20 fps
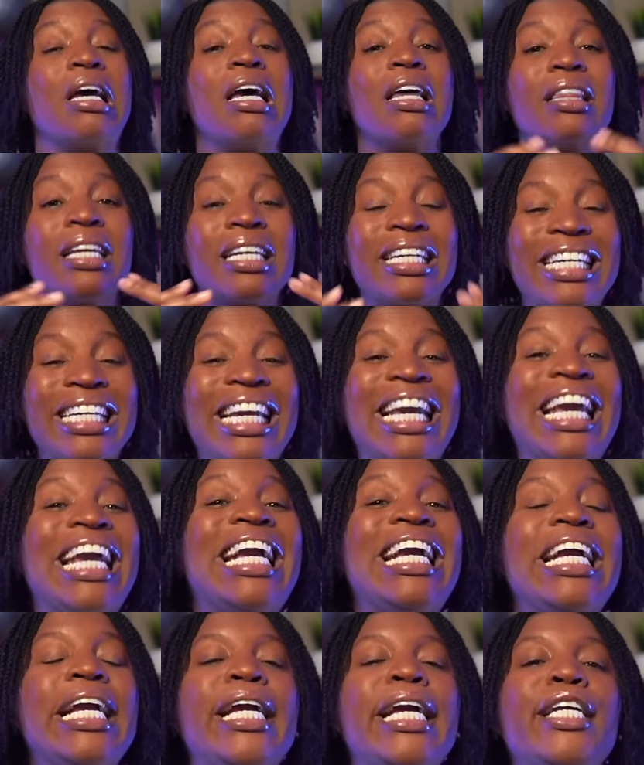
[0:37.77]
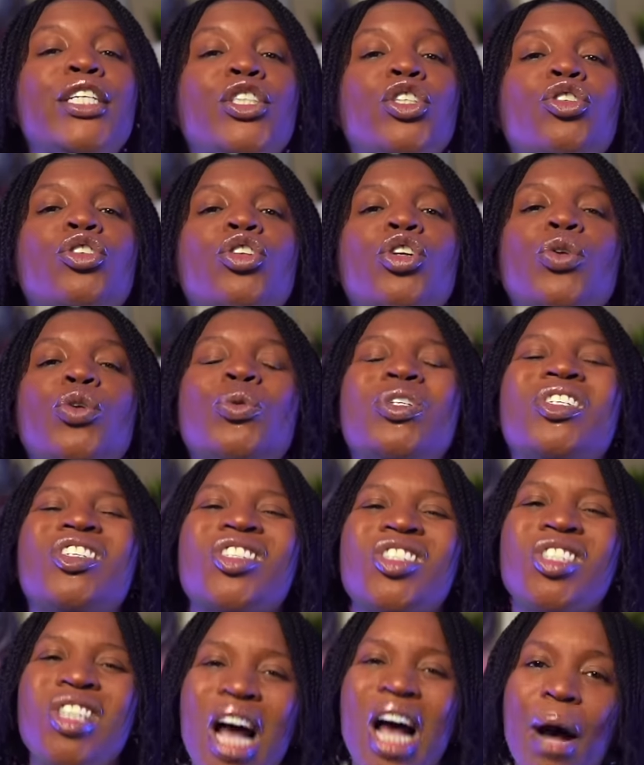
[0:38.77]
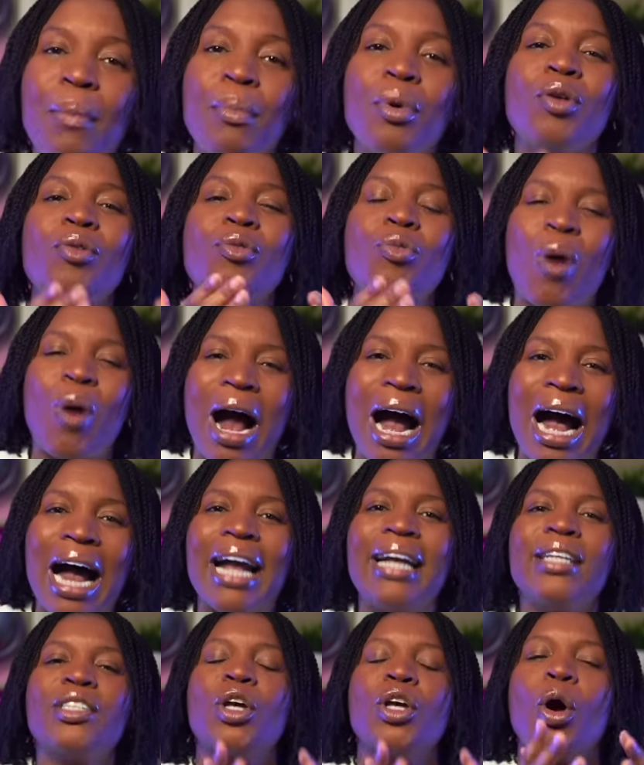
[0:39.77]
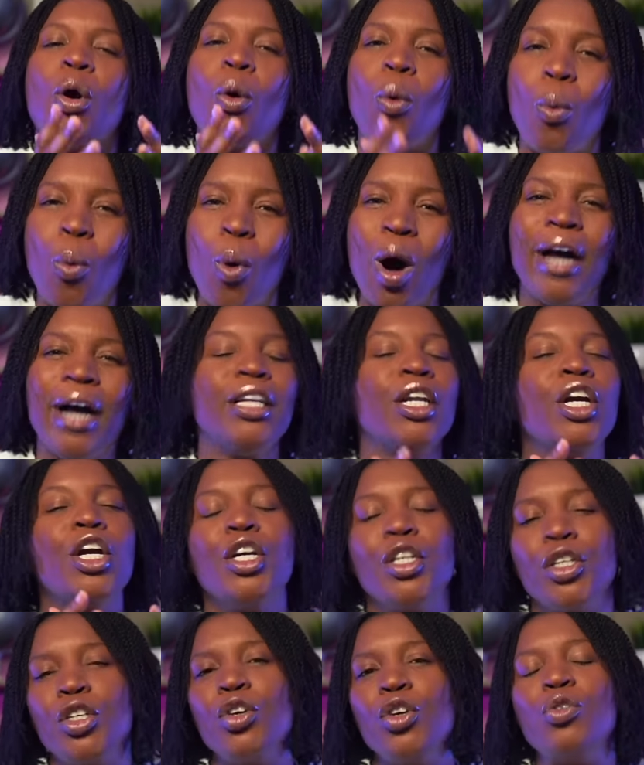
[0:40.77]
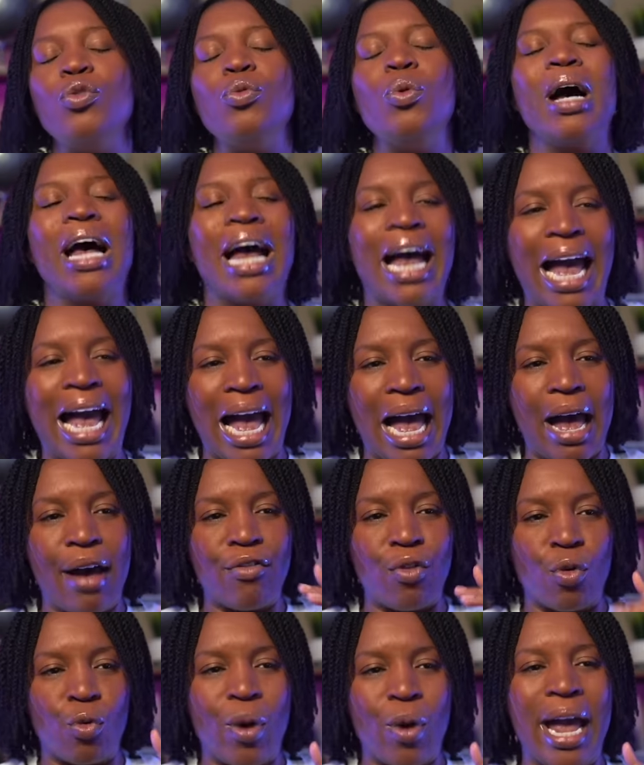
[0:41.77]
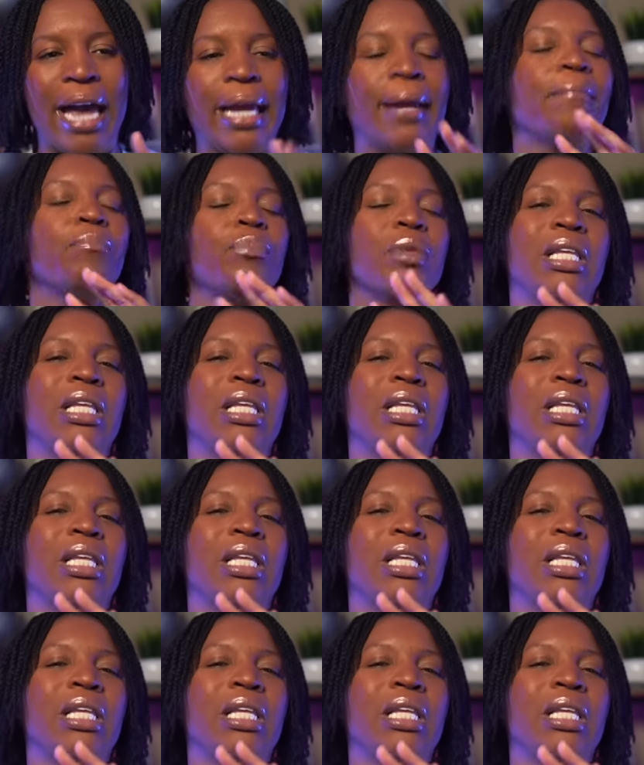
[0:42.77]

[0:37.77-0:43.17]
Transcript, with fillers: The key is to summarize what you have read.